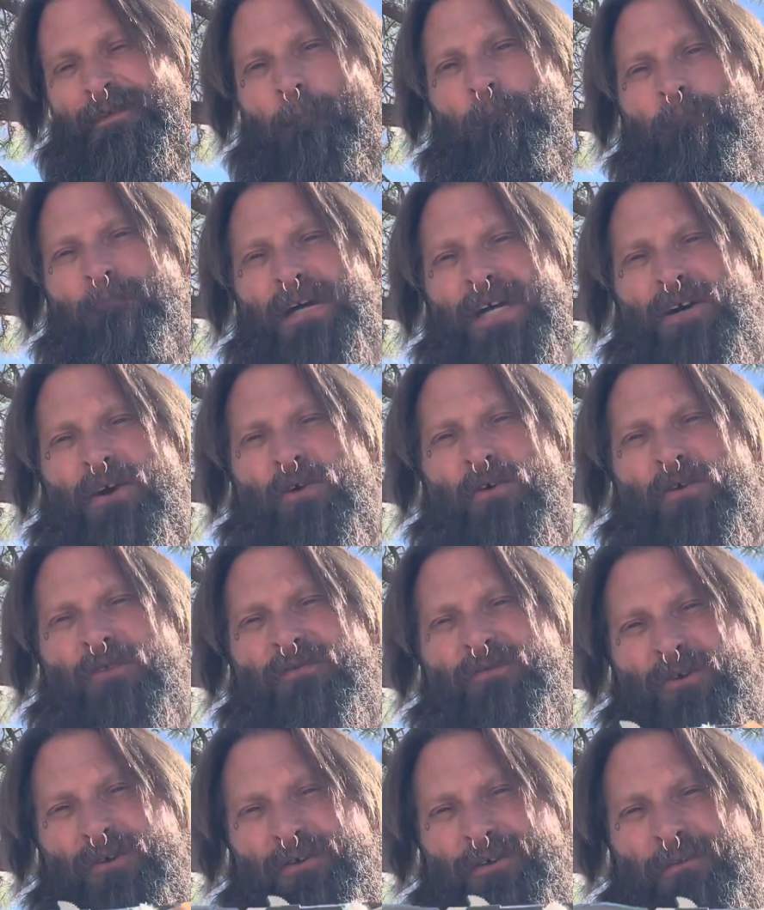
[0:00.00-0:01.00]
Big old
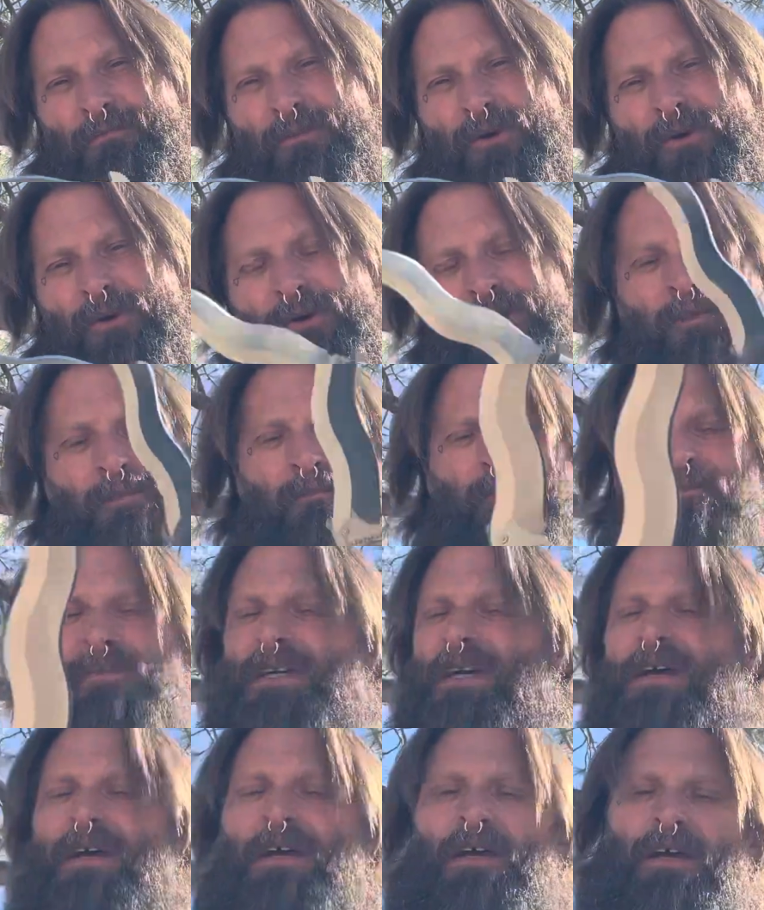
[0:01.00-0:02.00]
folder boy,
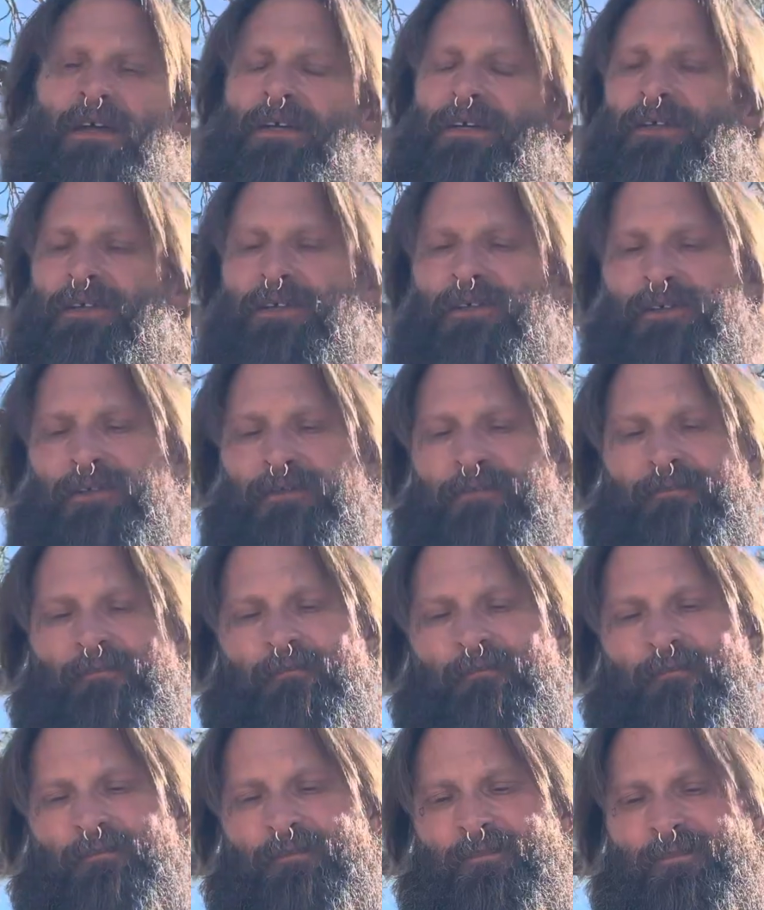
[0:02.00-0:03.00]
you know?
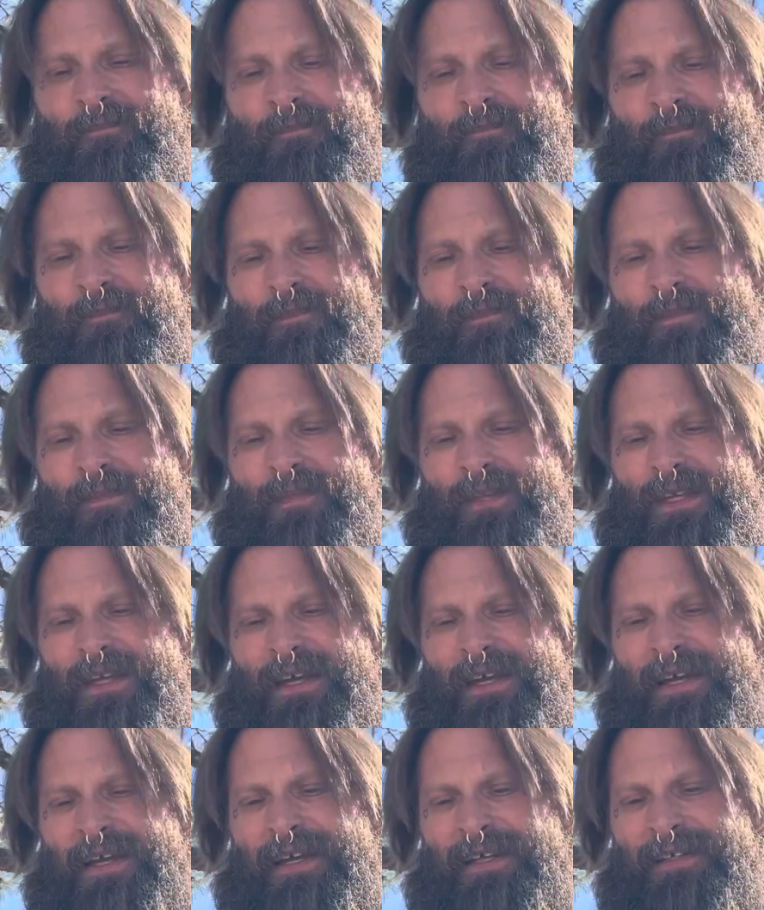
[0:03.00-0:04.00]

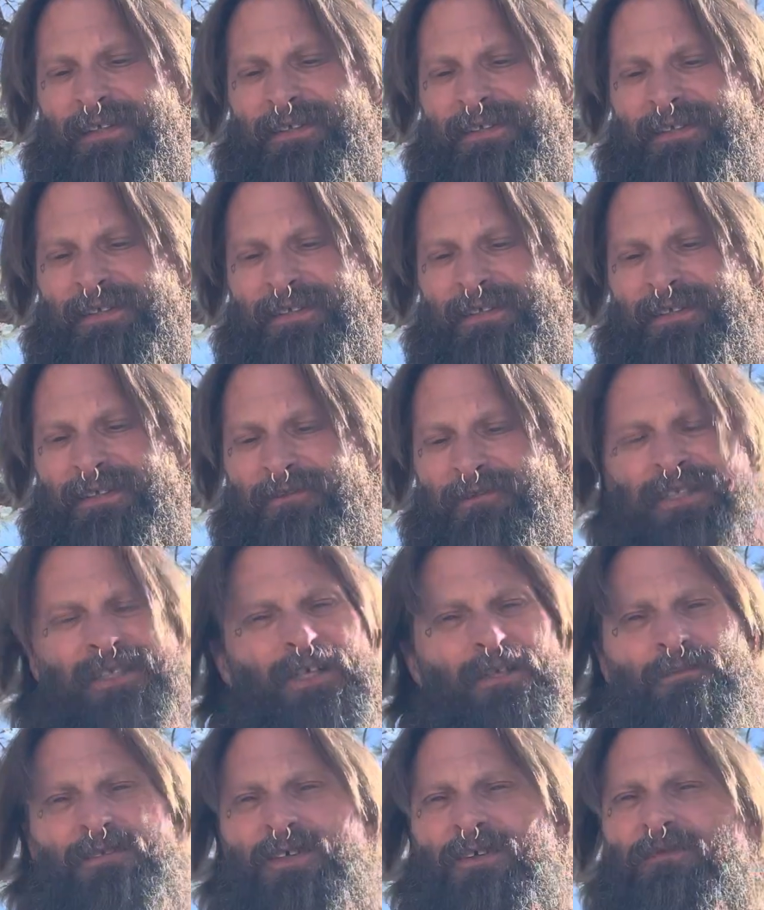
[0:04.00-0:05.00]
And when it
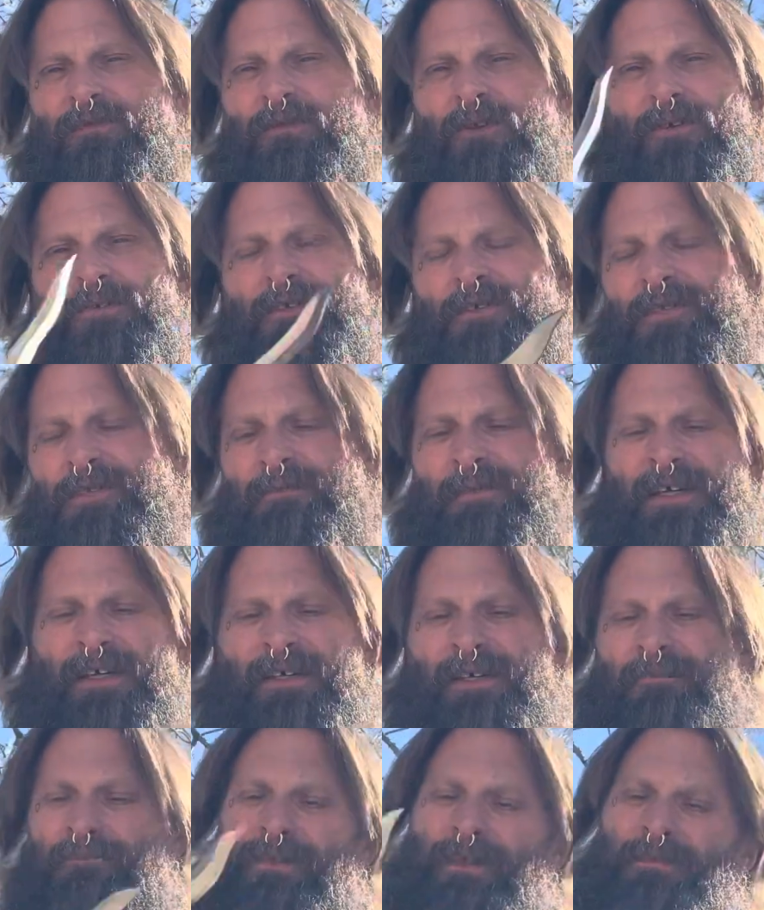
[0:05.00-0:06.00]
comes to folders, man,
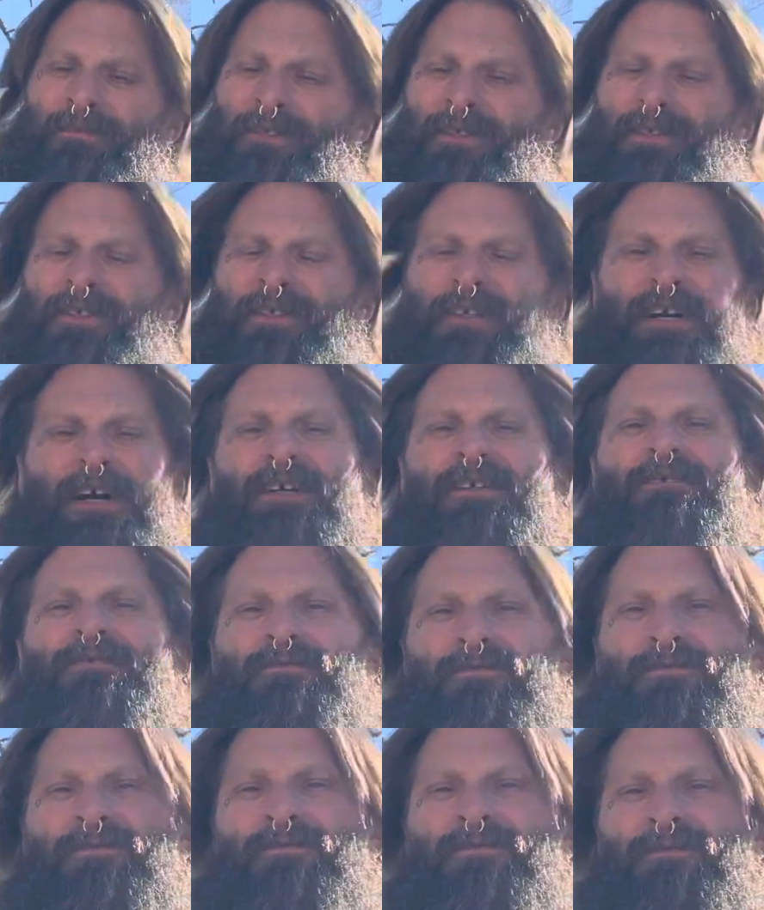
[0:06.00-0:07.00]
I'm pretty much done
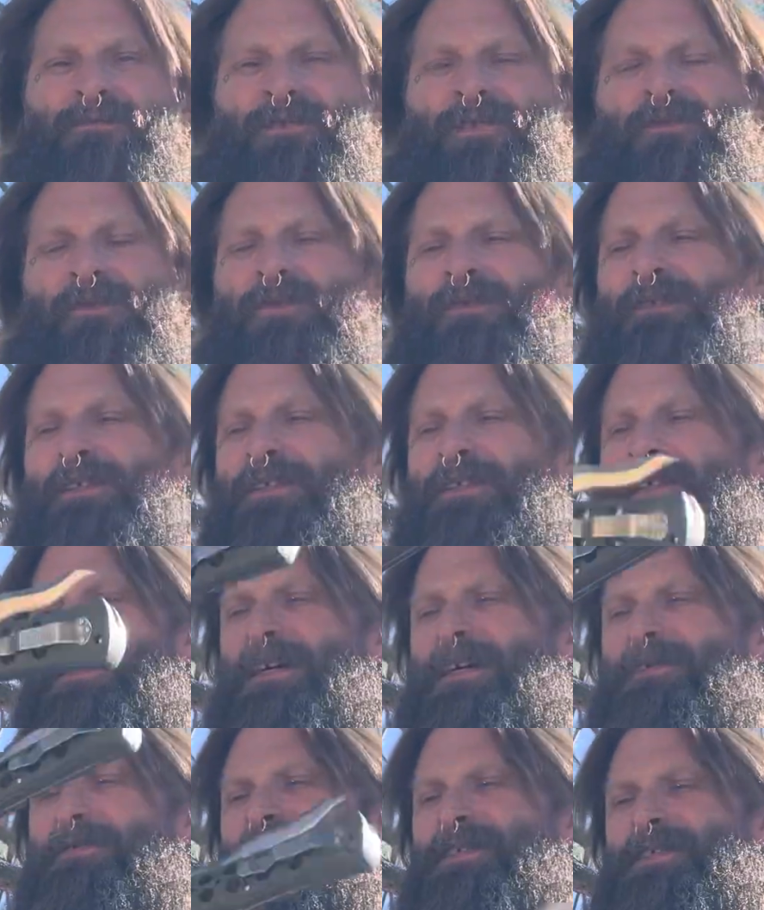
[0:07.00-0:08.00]
with folding
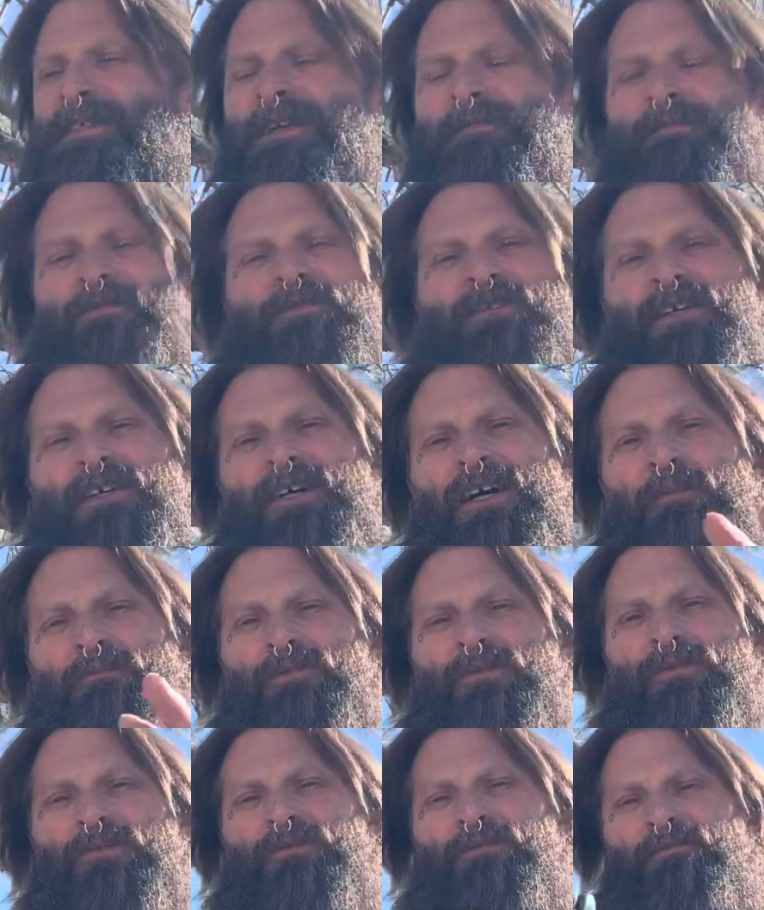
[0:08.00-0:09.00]
knives, except for a
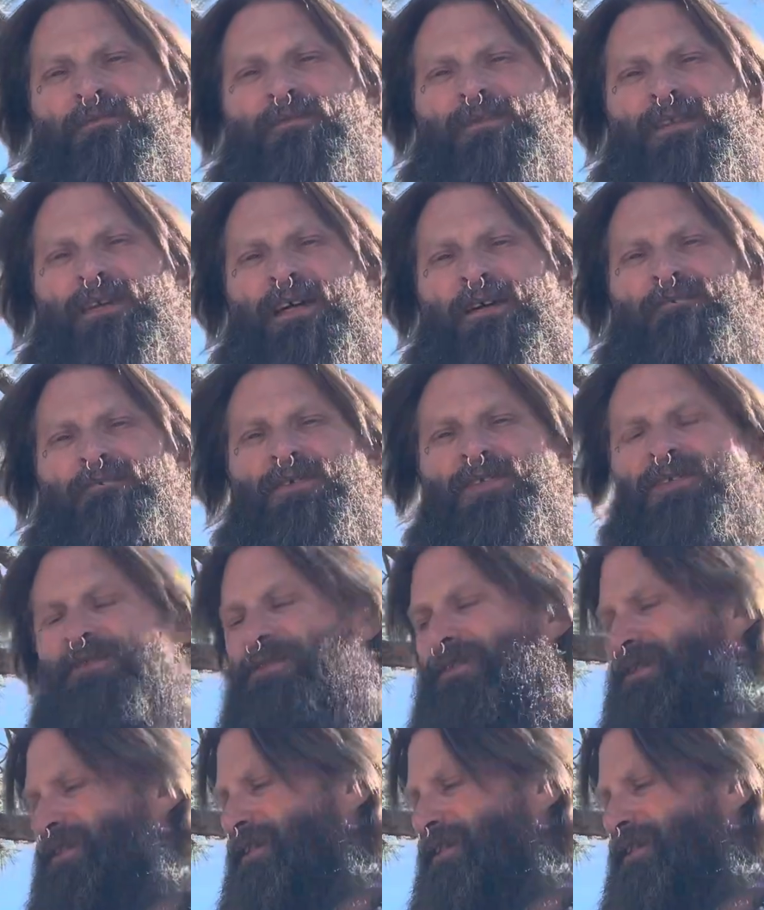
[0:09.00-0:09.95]
couple that I'm still gonna